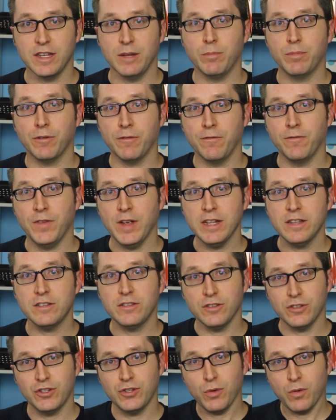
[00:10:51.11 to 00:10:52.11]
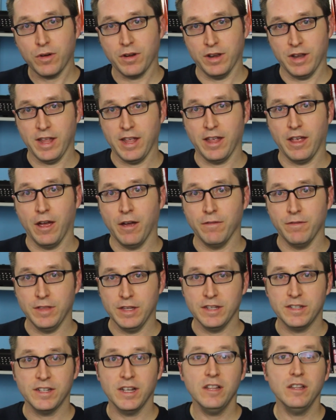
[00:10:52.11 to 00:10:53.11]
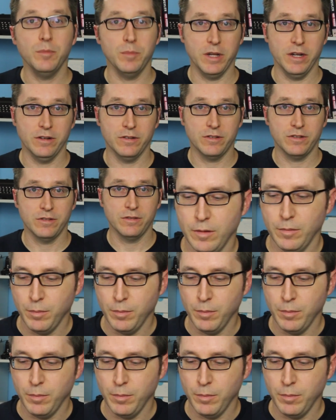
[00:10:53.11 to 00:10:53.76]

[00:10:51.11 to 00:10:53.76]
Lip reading: and prevents the shortening of these telomeres,